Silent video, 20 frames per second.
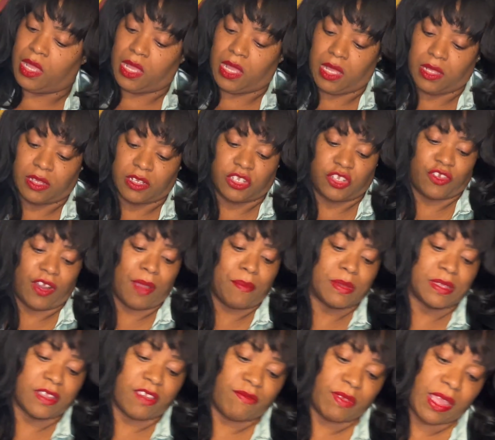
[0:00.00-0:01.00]
The strap is
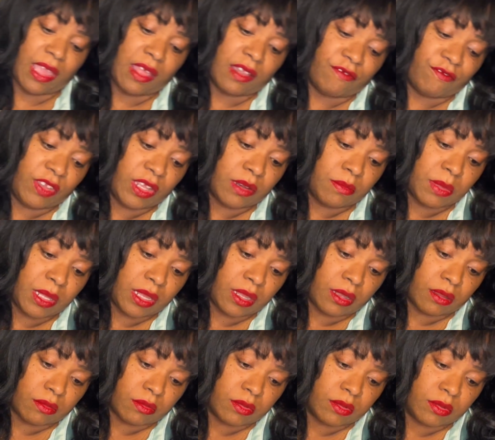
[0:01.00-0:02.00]
giving LV to me.
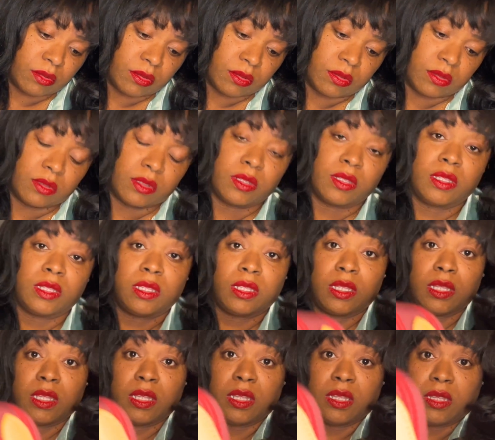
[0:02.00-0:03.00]

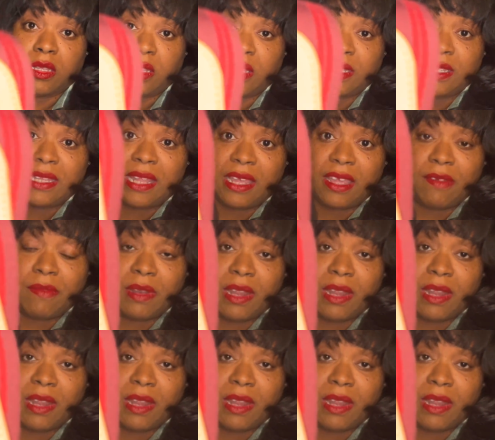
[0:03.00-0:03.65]
Isn't that giving